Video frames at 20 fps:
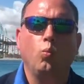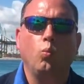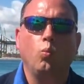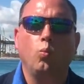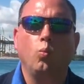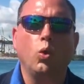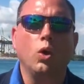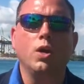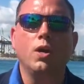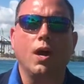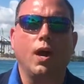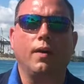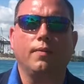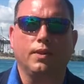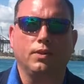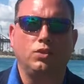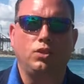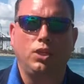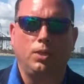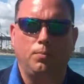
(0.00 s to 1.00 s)
we're not
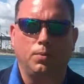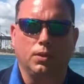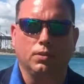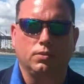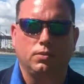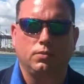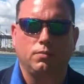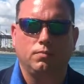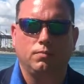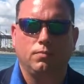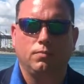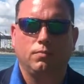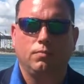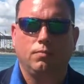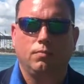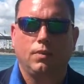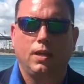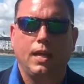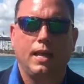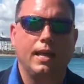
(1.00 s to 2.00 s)
the cheapest.
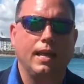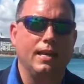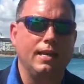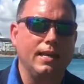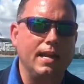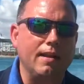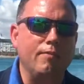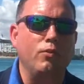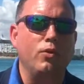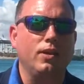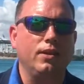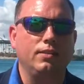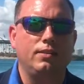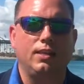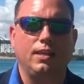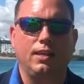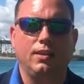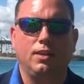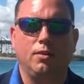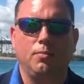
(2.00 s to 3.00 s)
And I never
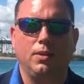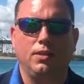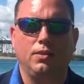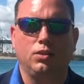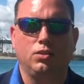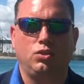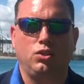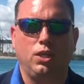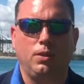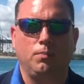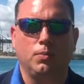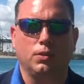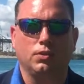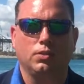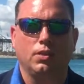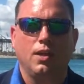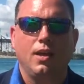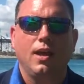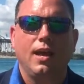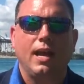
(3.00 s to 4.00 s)
intend to be the
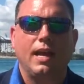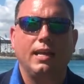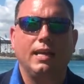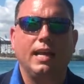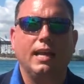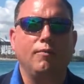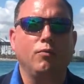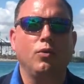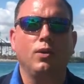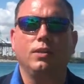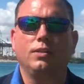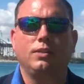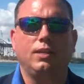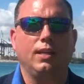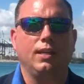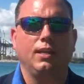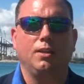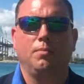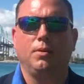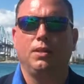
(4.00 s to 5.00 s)
cheapest. I never
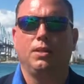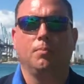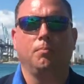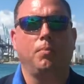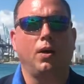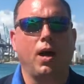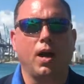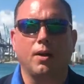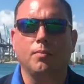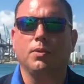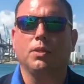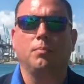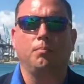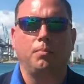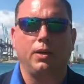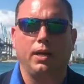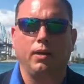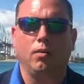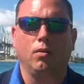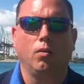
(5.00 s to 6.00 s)
intend to be the bottom of the
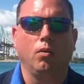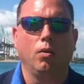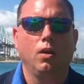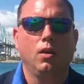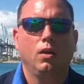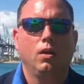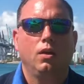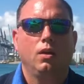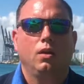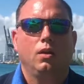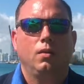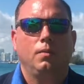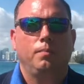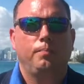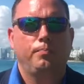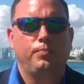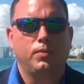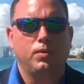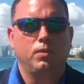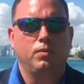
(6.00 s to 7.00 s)
barrel
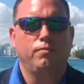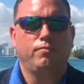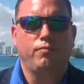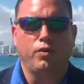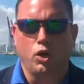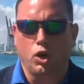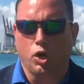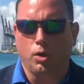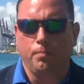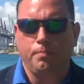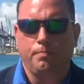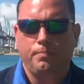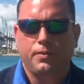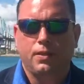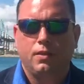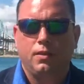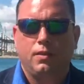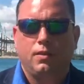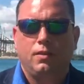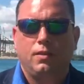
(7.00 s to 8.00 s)
firm
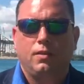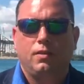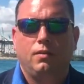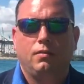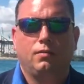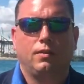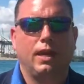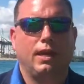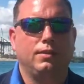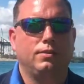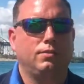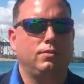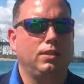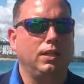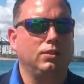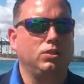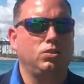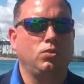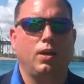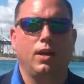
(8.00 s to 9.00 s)

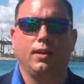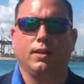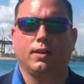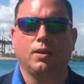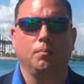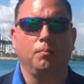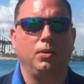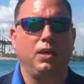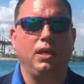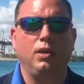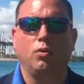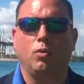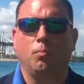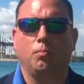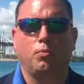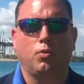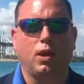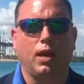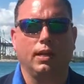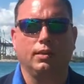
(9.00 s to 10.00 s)
that's trying to compete on
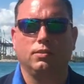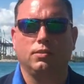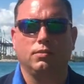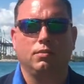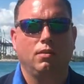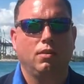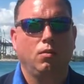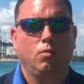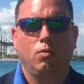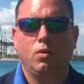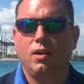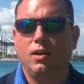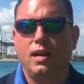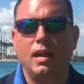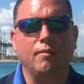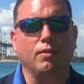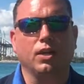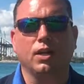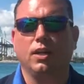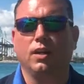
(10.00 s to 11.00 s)
price. We're
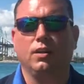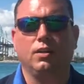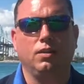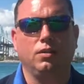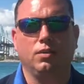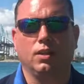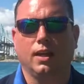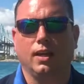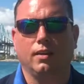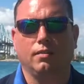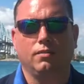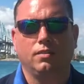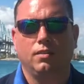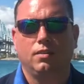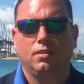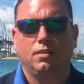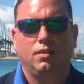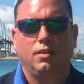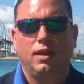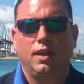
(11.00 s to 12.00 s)
never going to do that.
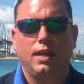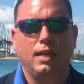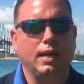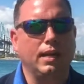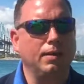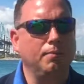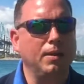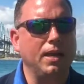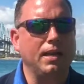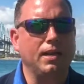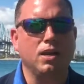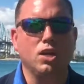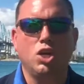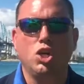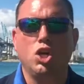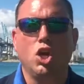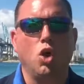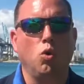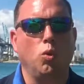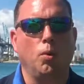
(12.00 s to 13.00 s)
And I make
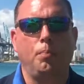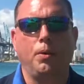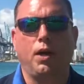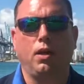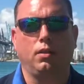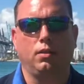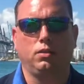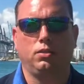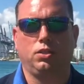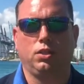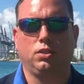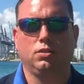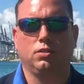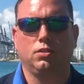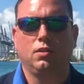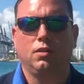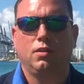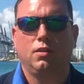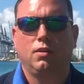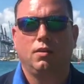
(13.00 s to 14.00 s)
no apologies
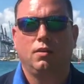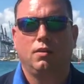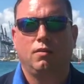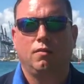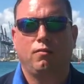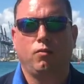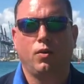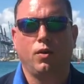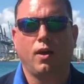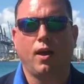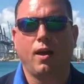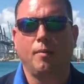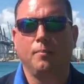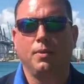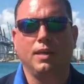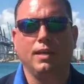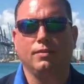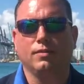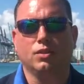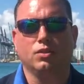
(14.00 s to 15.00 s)
for not
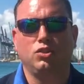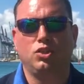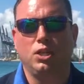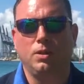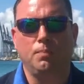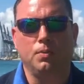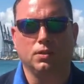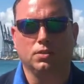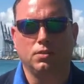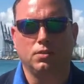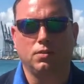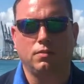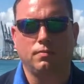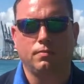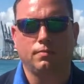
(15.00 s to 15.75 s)
being the cheapest.